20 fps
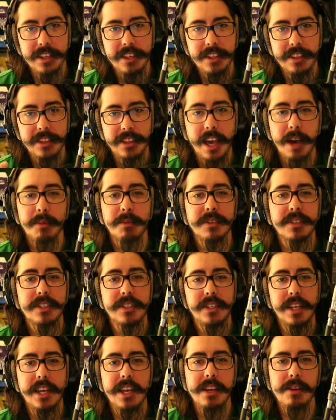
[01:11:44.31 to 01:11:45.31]
that will
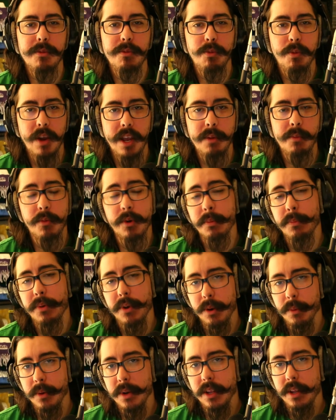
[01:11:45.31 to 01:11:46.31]
stay way more
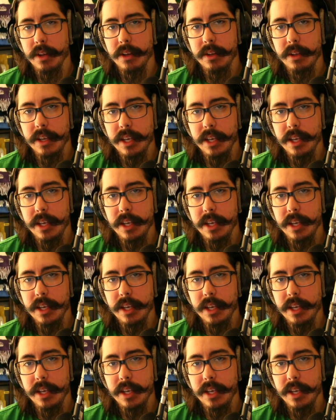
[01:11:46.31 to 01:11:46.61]
permanent